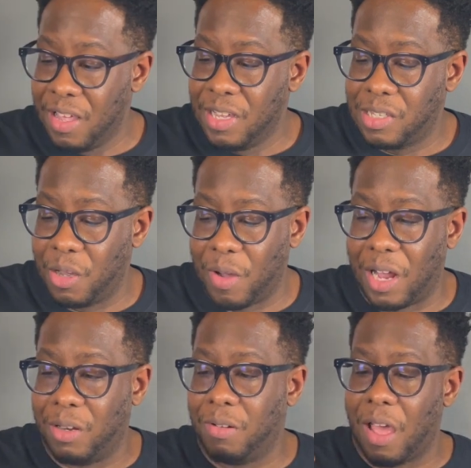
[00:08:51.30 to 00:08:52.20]
So
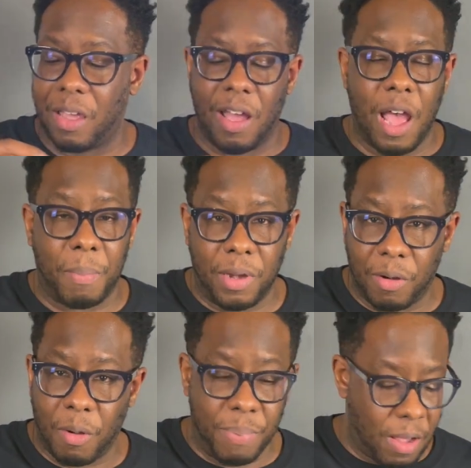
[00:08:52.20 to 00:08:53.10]
I do like a
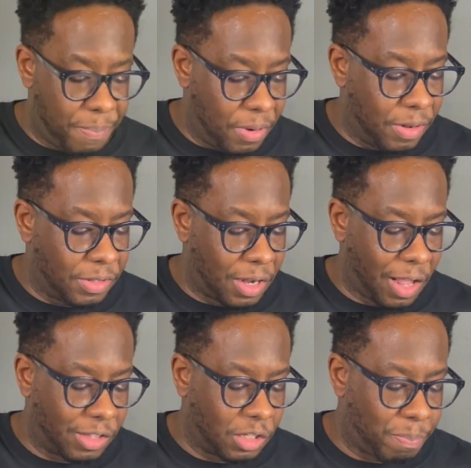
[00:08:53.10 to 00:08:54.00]
habanero pepper and I
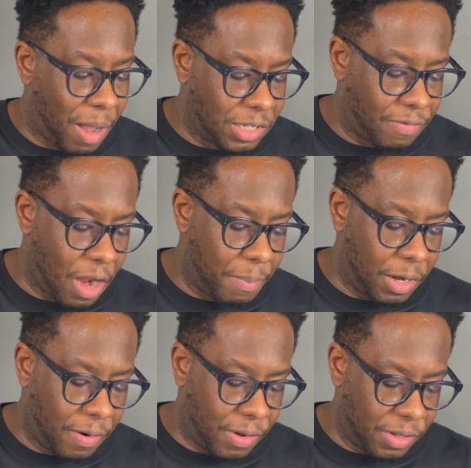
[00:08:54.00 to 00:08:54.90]
like the spice of
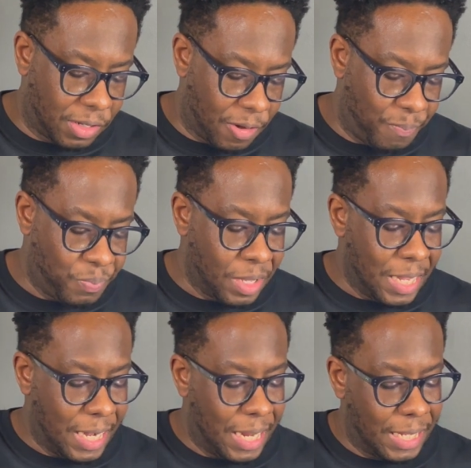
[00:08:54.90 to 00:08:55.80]
habanero. So
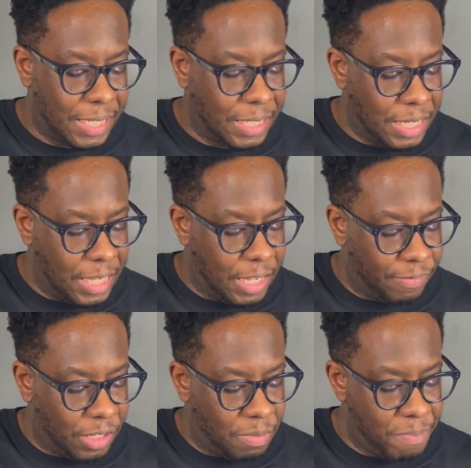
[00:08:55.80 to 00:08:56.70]
let's see if
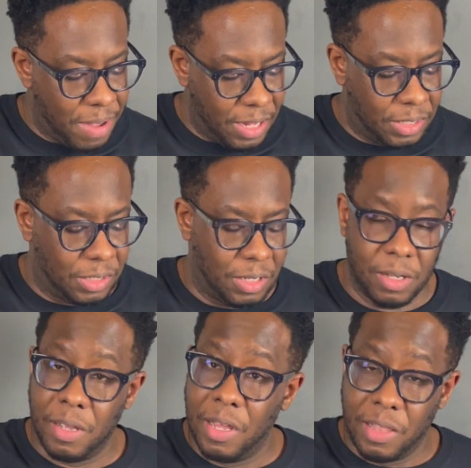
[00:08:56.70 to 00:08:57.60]
this meets
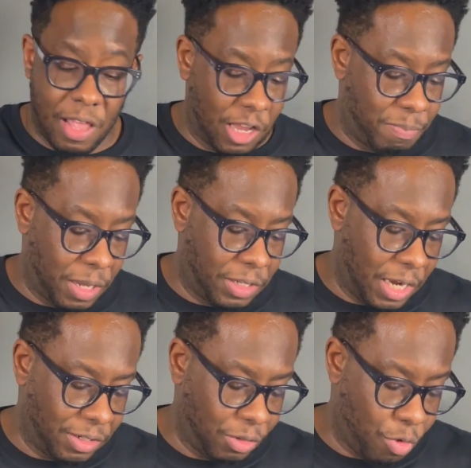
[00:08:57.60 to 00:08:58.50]
the
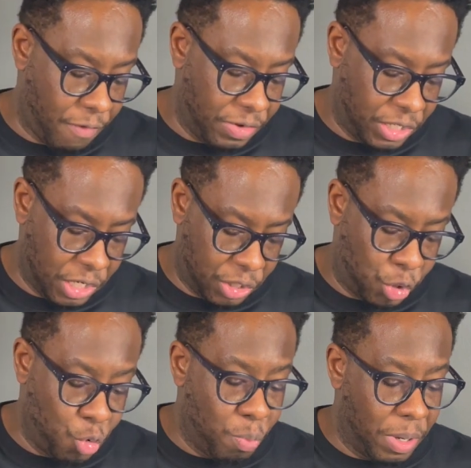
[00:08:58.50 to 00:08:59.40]
expectations or if it's just
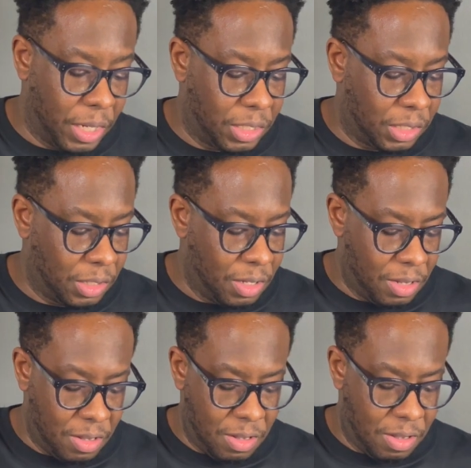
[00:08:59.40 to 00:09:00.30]
too much.
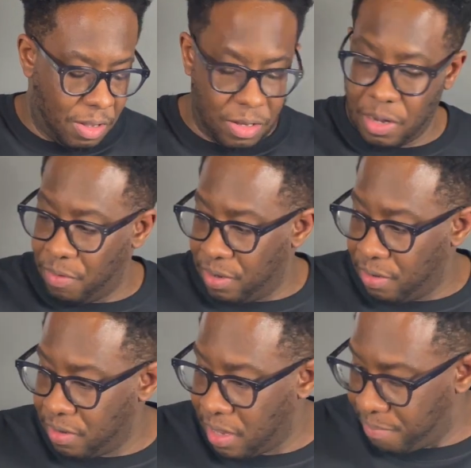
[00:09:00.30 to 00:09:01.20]
Don't know
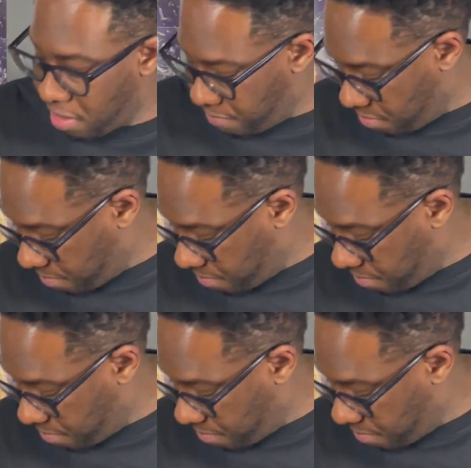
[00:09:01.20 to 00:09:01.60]
yet. Maybe it